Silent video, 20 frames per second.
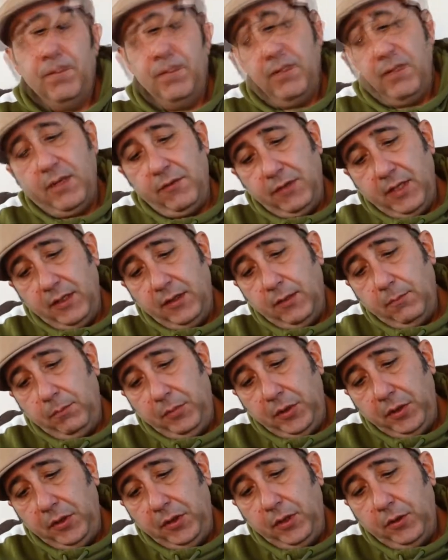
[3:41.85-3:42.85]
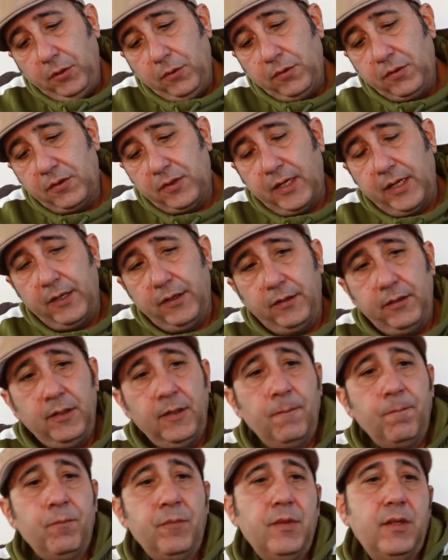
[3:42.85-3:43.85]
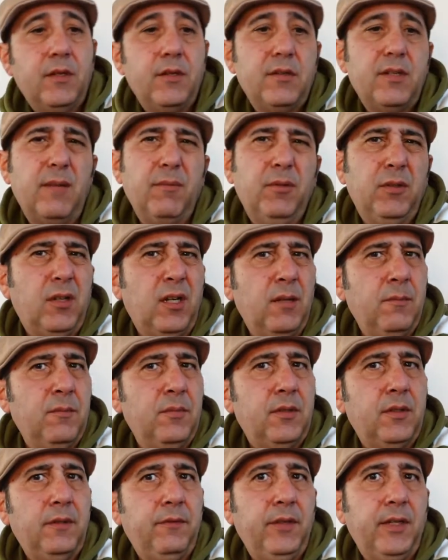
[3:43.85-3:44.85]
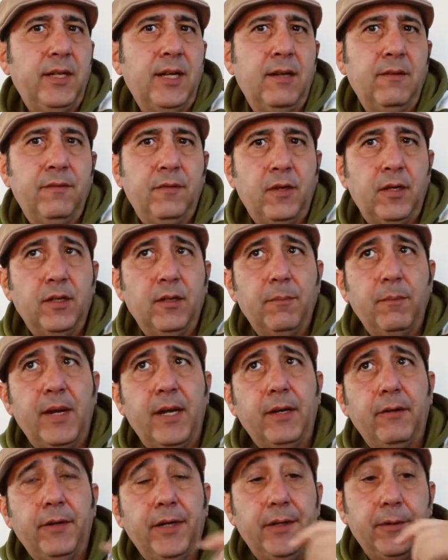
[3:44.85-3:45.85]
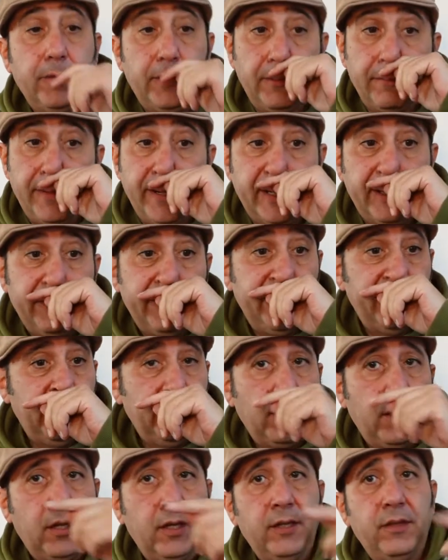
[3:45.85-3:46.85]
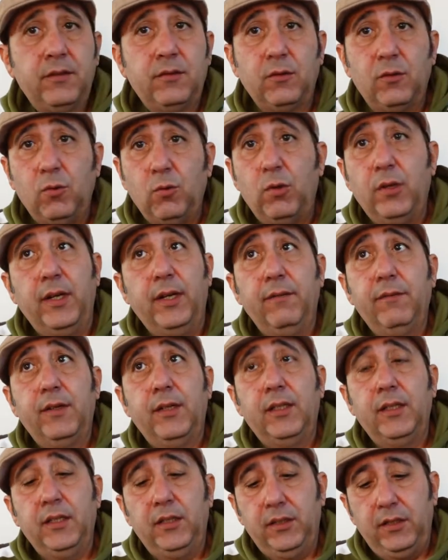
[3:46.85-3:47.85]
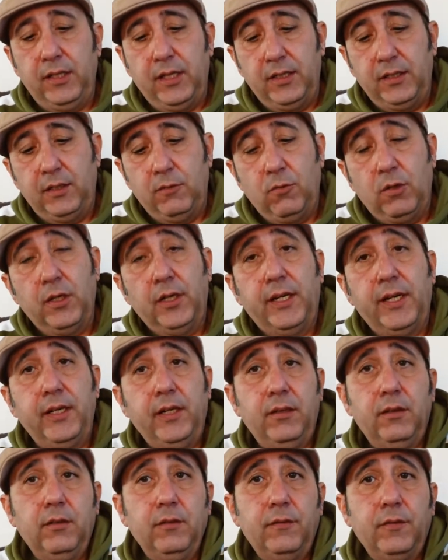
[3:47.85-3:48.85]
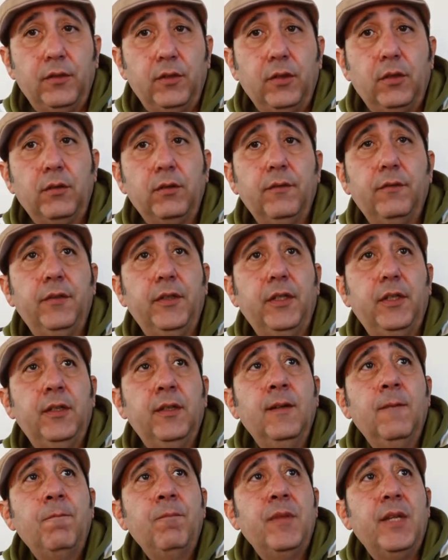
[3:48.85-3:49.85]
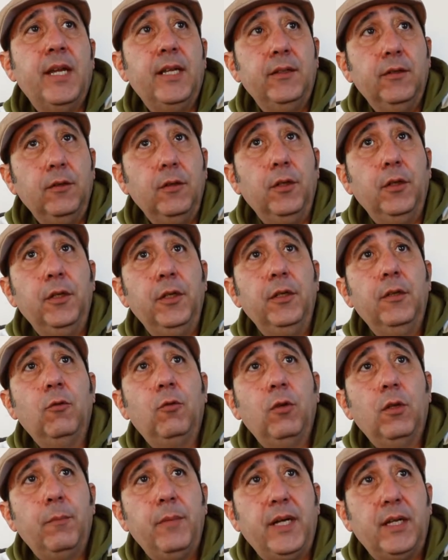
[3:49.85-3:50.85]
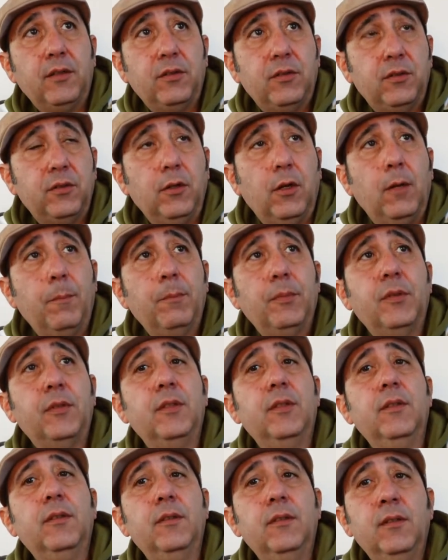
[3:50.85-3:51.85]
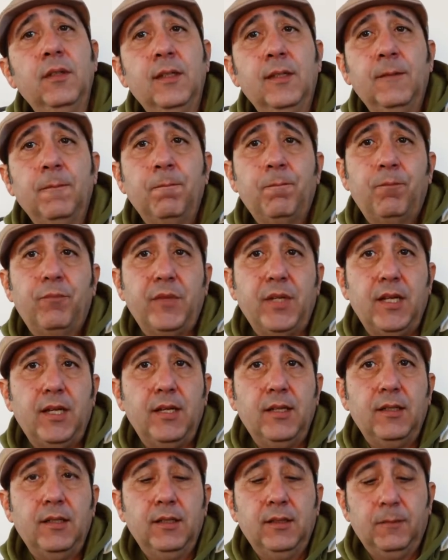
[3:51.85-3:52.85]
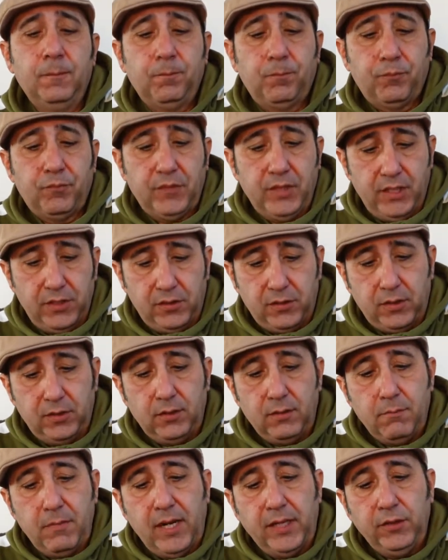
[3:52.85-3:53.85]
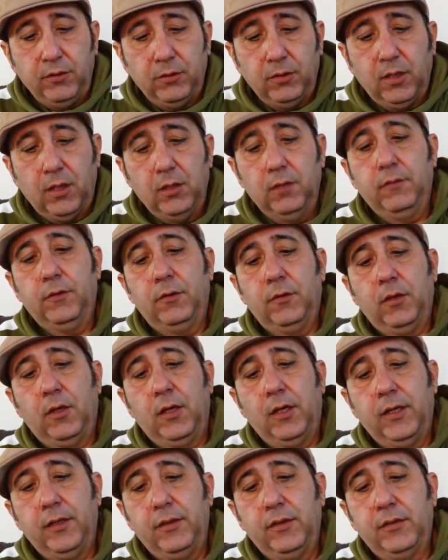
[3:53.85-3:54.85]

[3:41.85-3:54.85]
And then the beauty also, because sometimes if you can't find a battery or your battery dies or whatever, you want to get into photography and learn all about stops, and it's got the manual override.